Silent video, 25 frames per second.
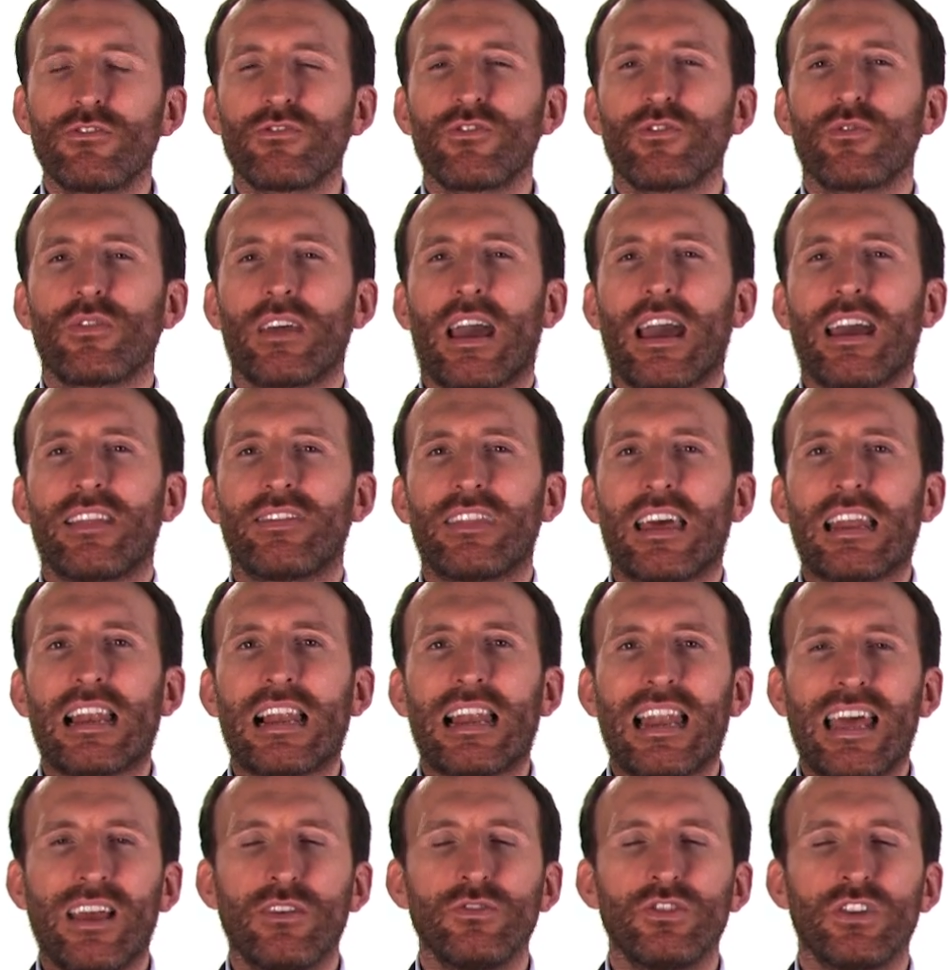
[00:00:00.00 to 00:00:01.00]
through that, that
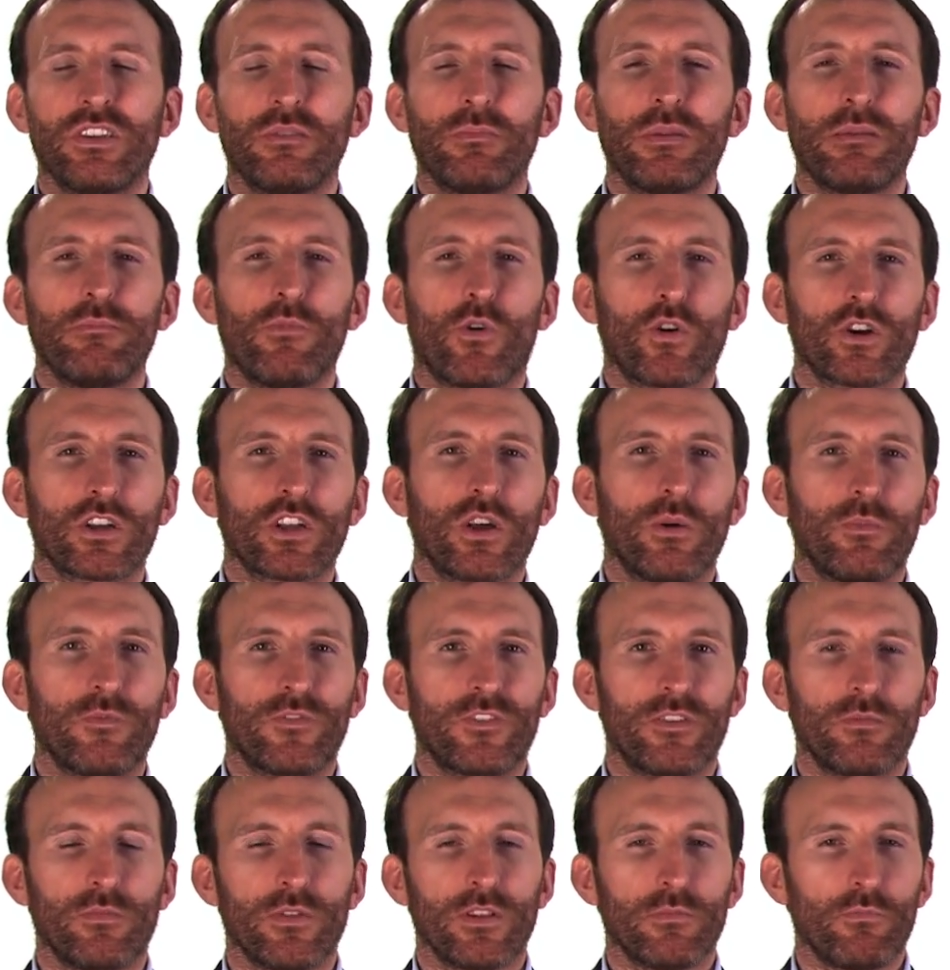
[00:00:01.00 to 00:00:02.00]
allows you to be more
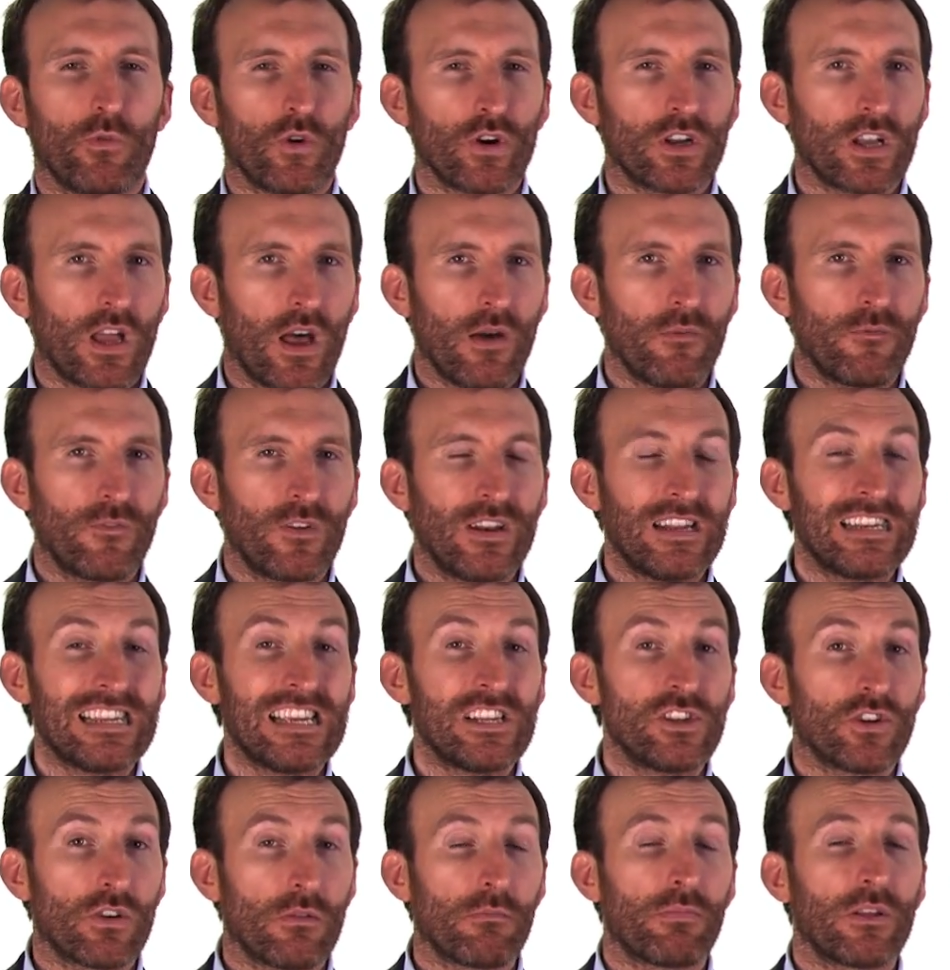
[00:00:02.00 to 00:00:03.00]
comfortable, more confident
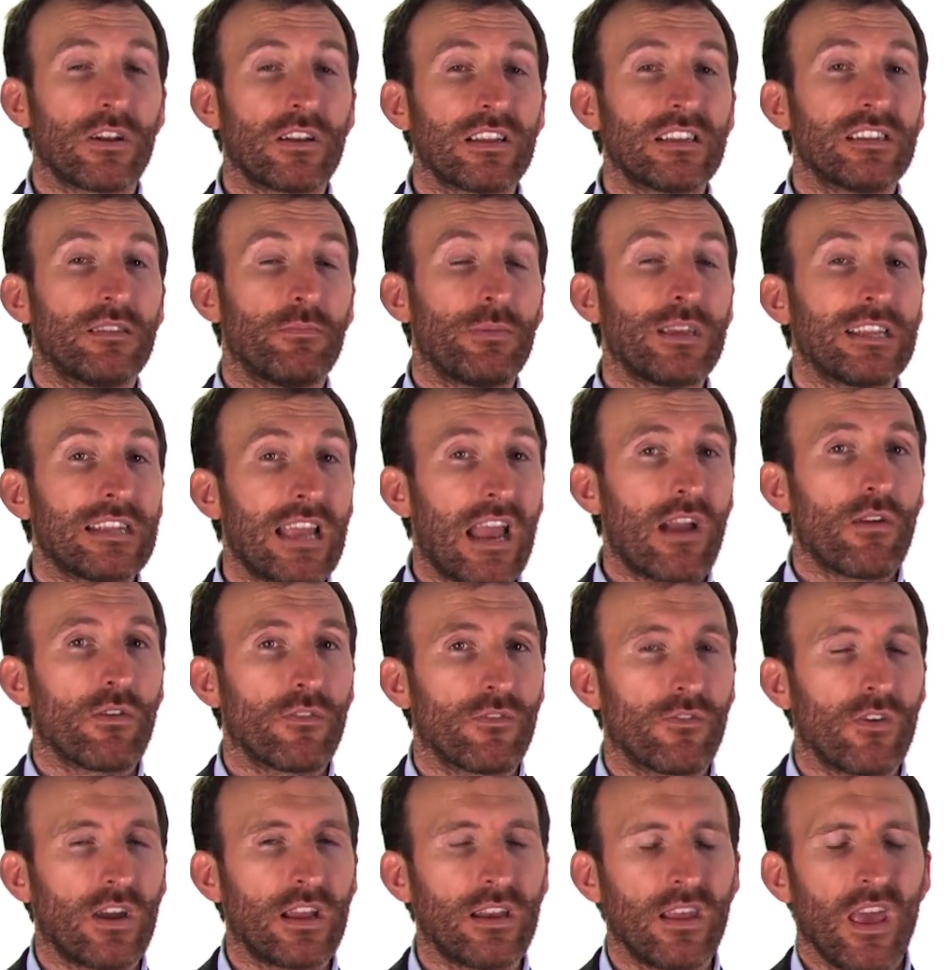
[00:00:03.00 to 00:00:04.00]
in your ability to be
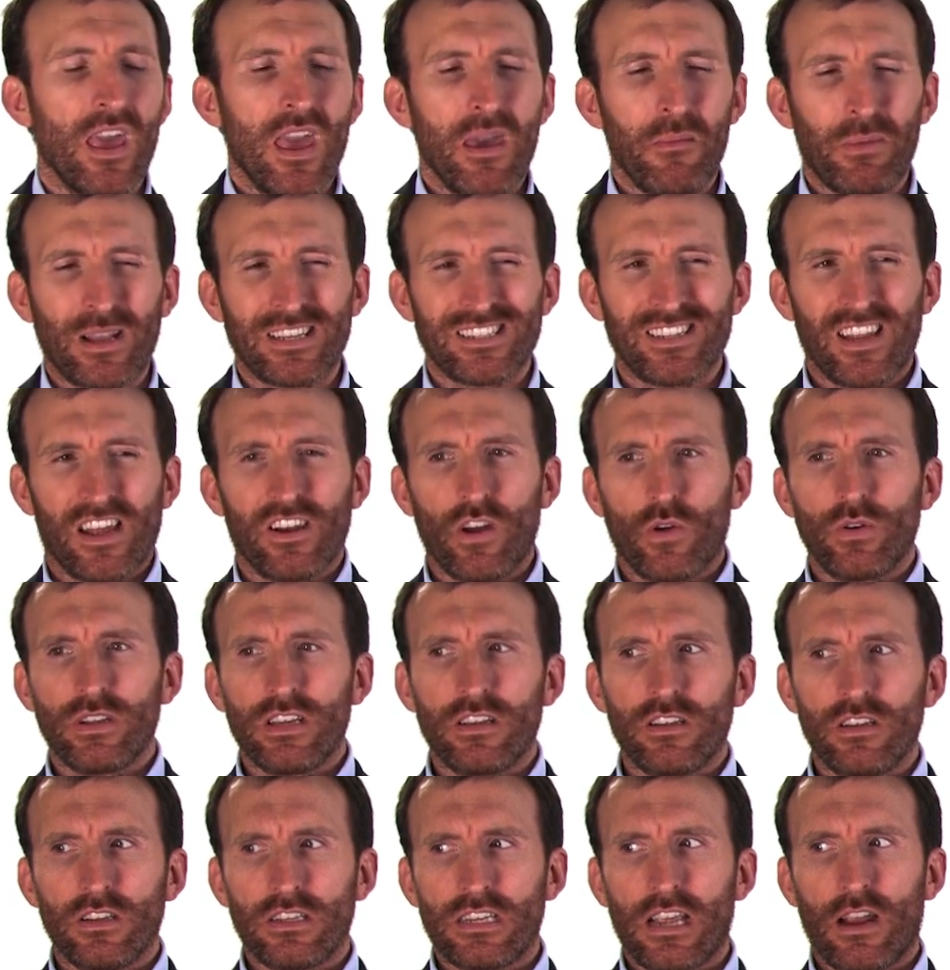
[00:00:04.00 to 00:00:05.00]
terrified. Because not only
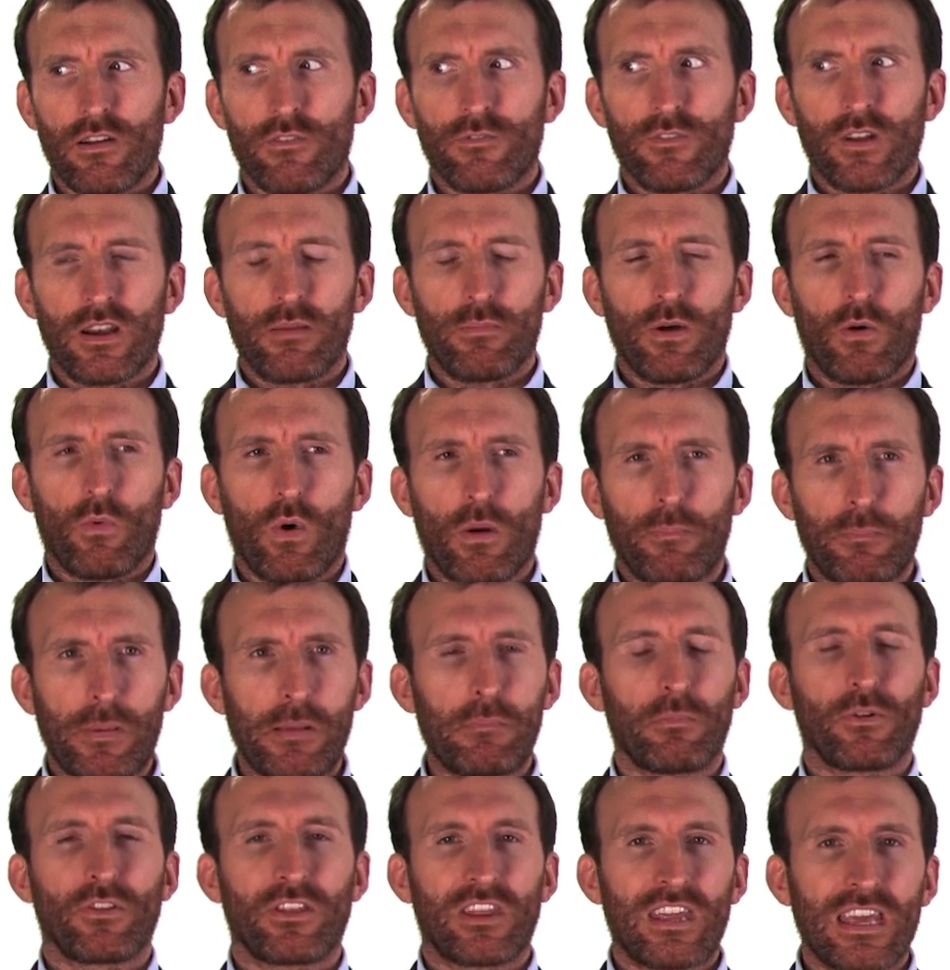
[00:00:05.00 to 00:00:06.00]
are you terrified about what
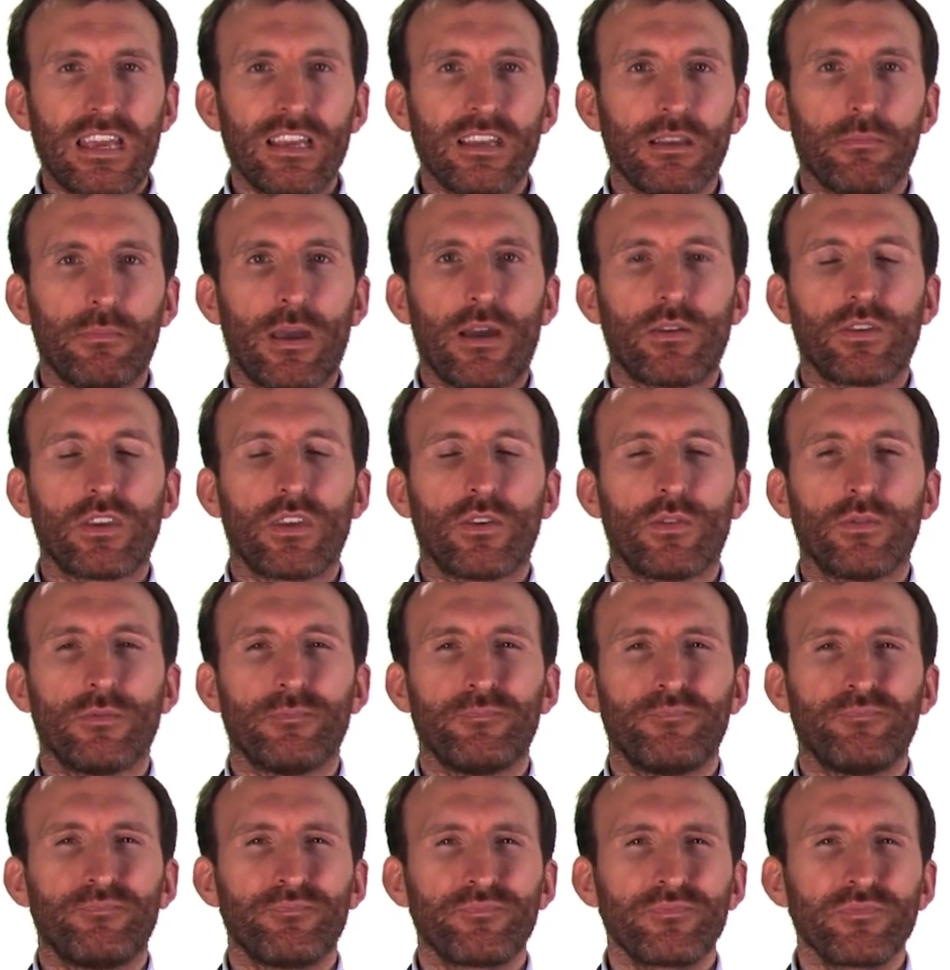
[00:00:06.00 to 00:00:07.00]
people think about you,
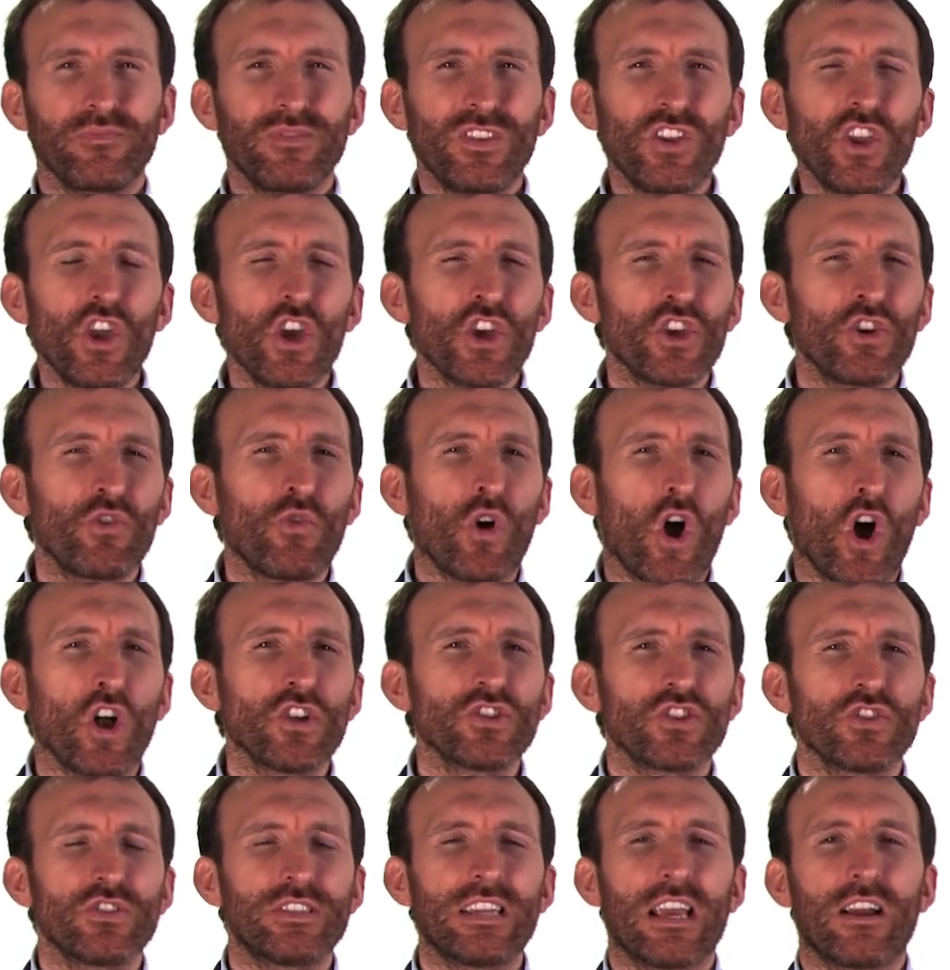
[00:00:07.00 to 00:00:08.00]
you're
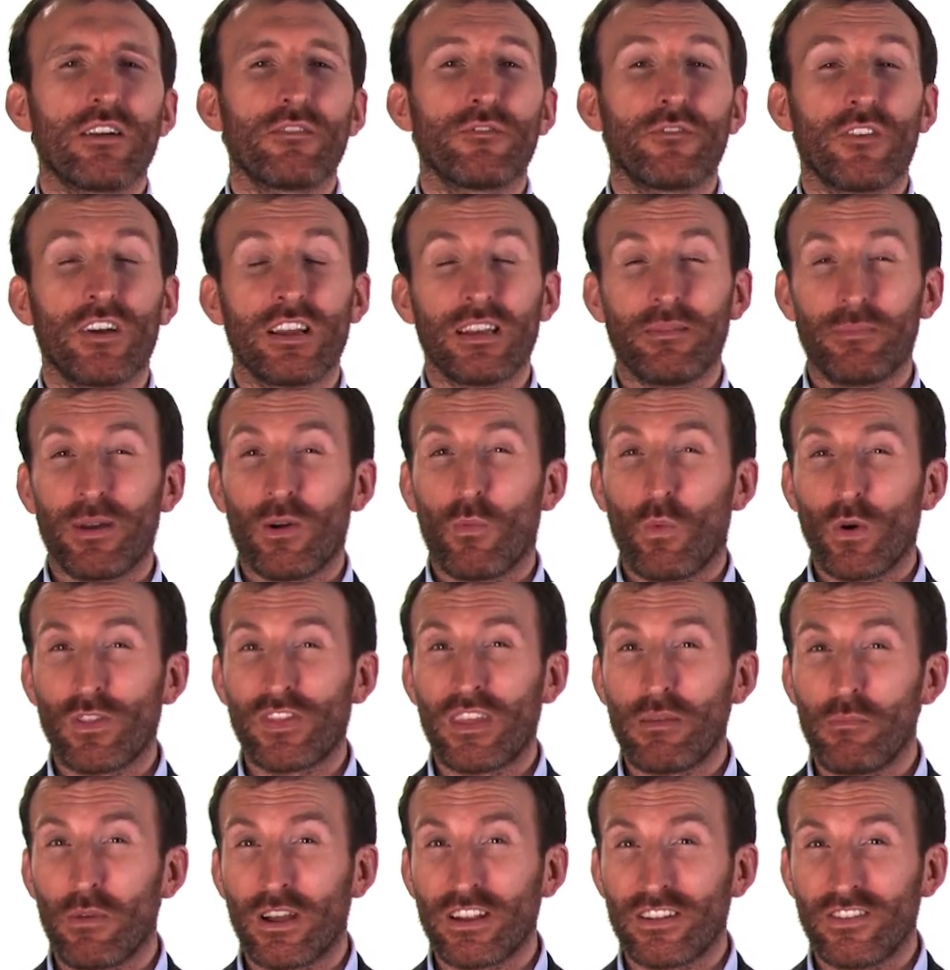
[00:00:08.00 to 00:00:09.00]
also terrified about what
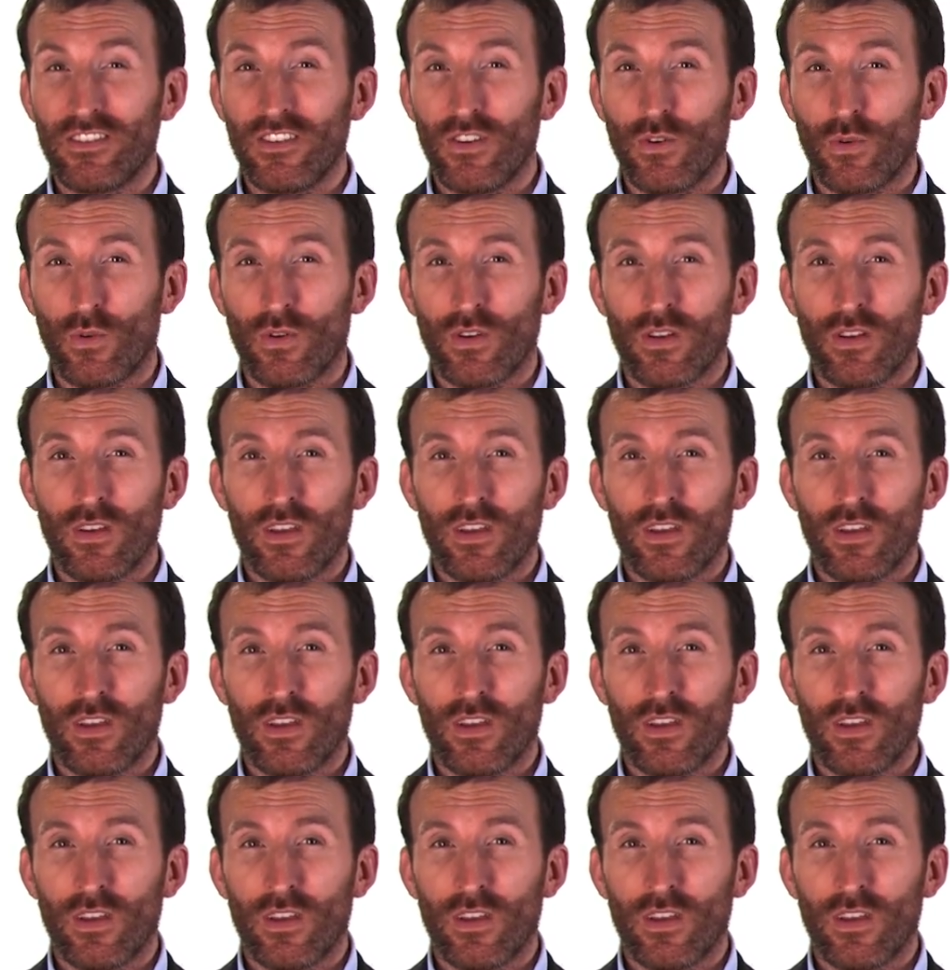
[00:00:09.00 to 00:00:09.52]
they might do.